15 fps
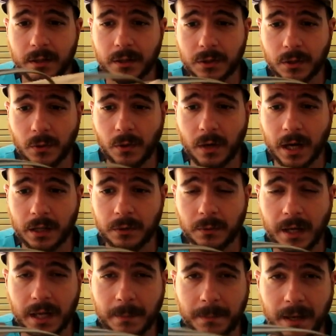so I had to
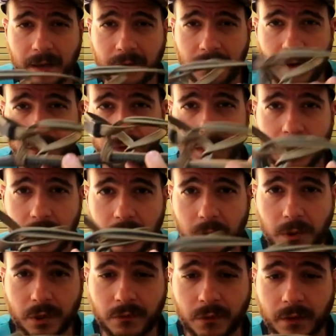like pay 50
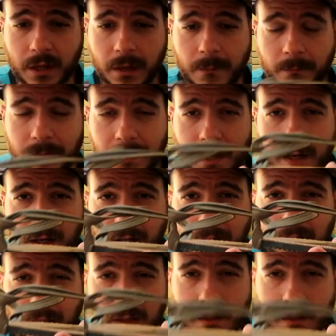euros for them and